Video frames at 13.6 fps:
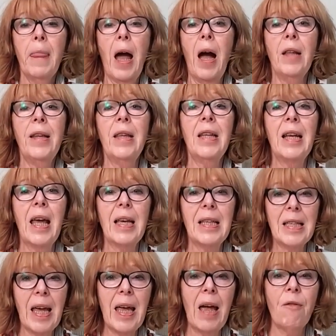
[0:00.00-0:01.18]
and then the next
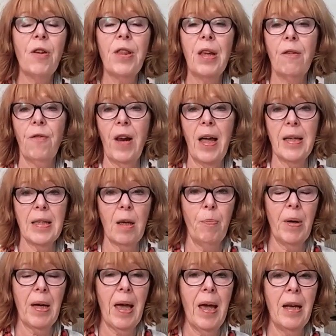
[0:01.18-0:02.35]
day everything flares up
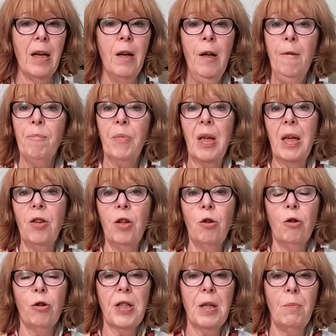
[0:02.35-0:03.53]
again? Either
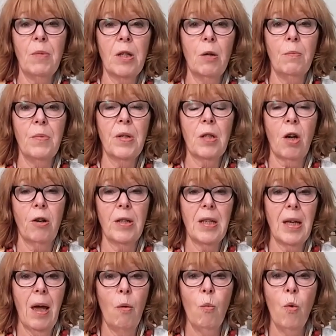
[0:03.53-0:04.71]
your symptoms start to
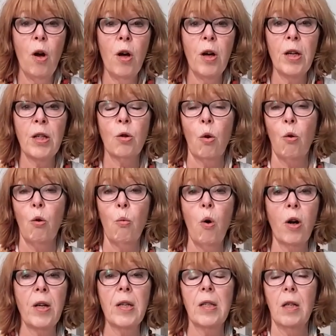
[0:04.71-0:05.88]
get worse, or
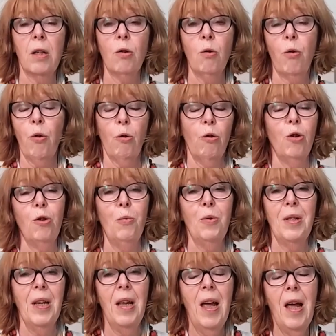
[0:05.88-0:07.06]
ones that you thought
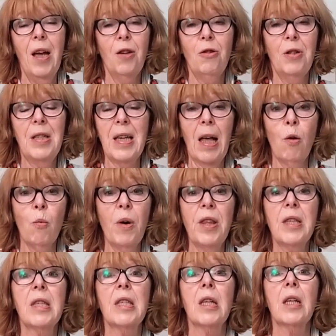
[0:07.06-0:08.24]
you dealt with
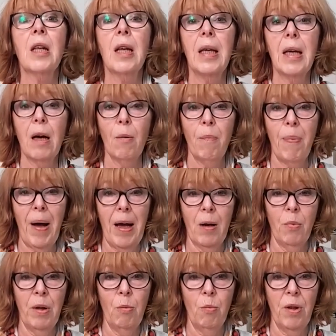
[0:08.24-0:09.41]
suddenly come back
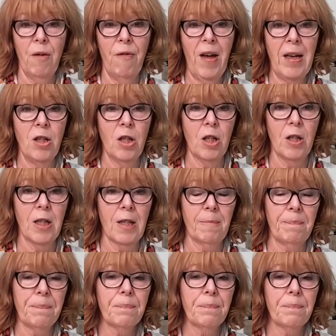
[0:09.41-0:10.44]
with a vengeance.